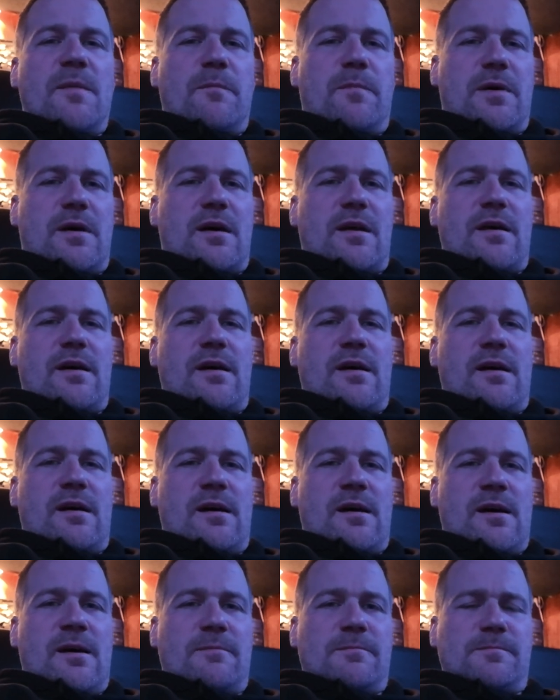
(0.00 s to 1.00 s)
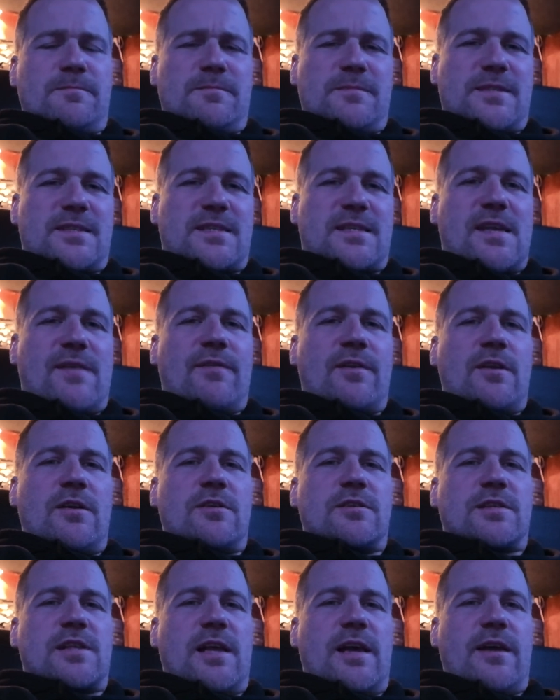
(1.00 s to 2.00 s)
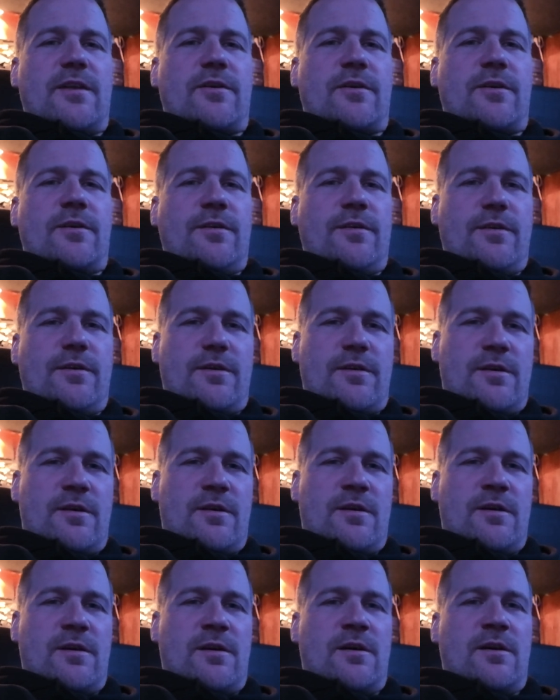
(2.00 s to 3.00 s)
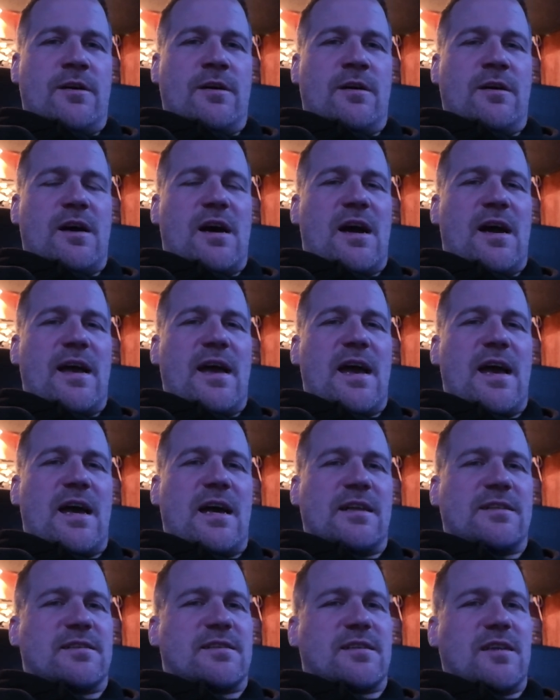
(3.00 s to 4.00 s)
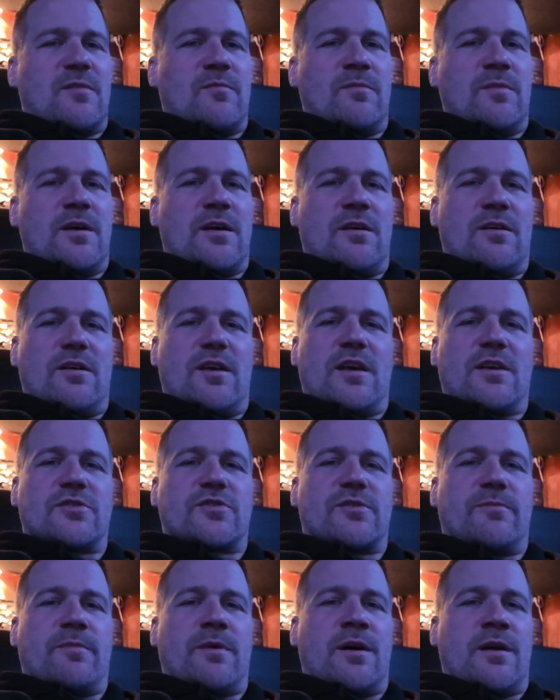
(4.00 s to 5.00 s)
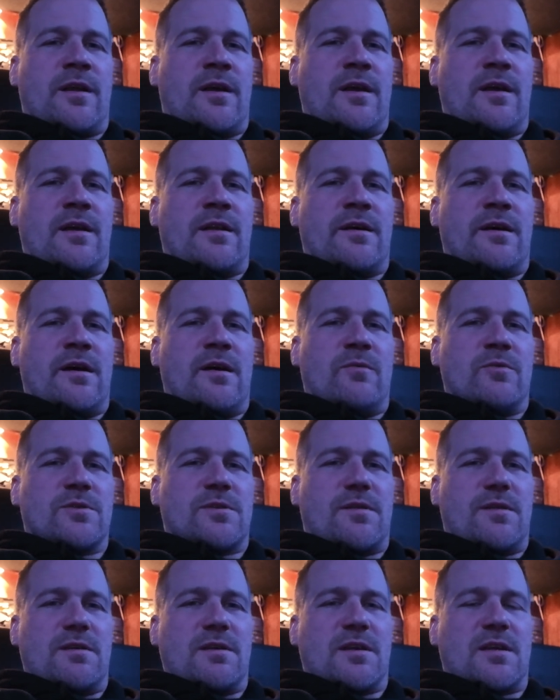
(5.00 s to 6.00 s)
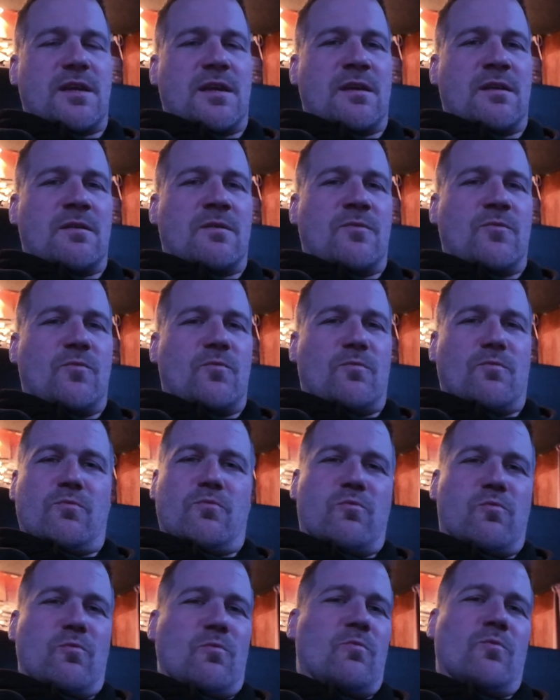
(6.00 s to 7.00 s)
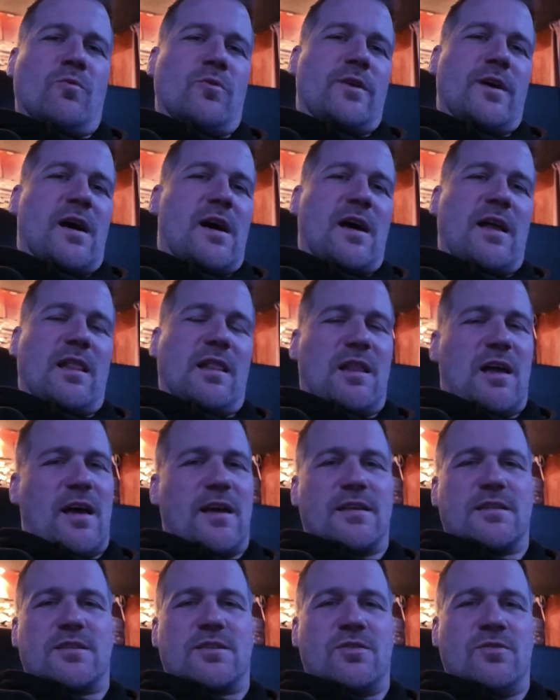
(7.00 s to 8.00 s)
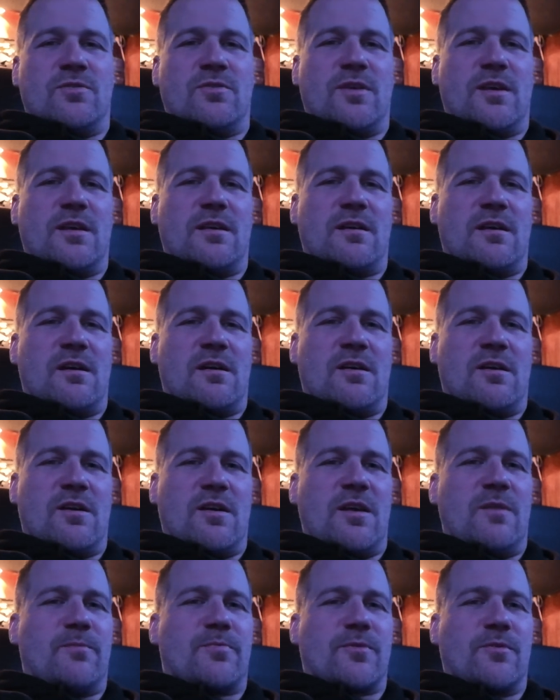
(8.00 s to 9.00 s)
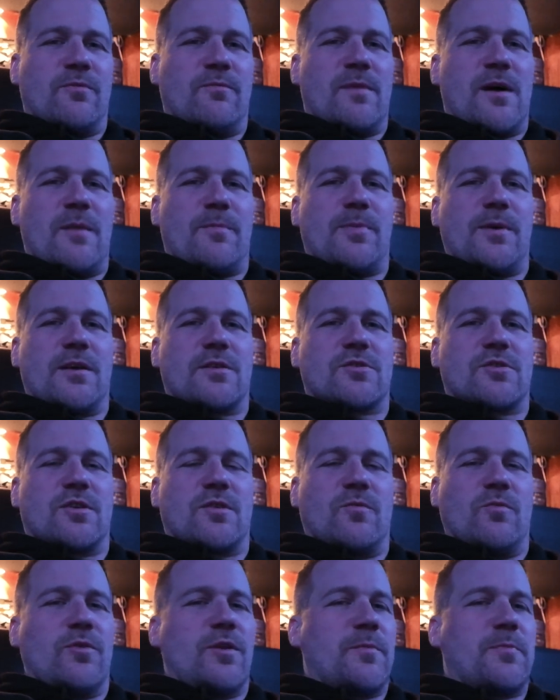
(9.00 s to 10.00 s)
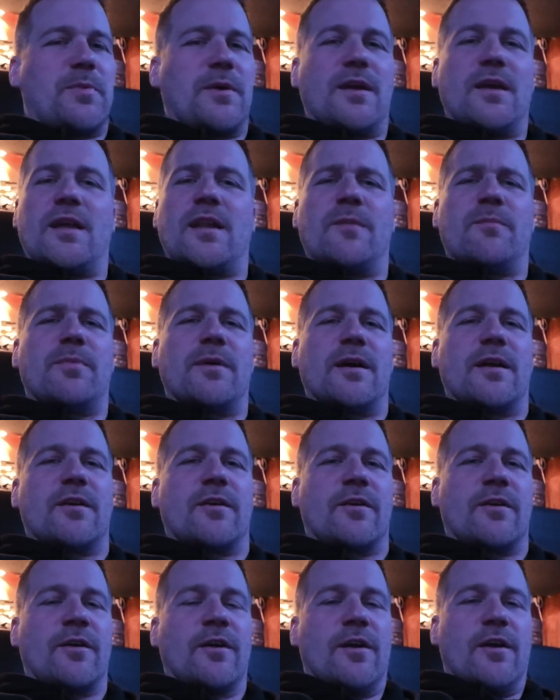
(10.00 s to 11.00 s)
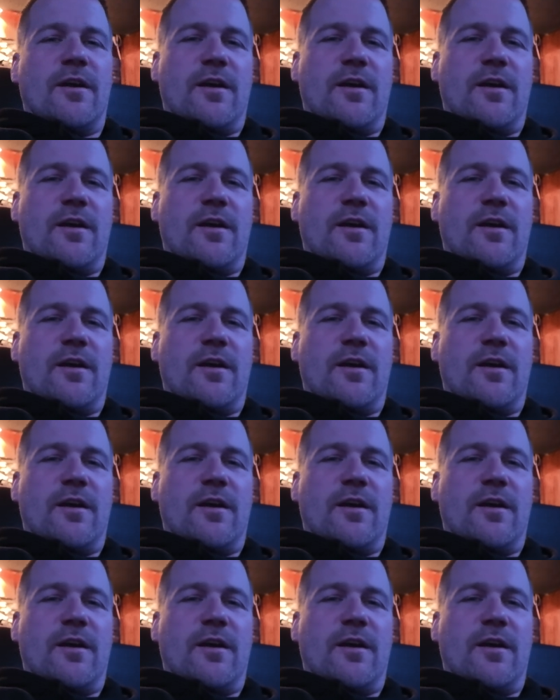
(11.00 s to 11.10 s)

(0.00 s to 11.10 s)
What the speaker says: But 7 years later, I had some extra money, and I was thinking, would I like to improve my picture? Would it be any better?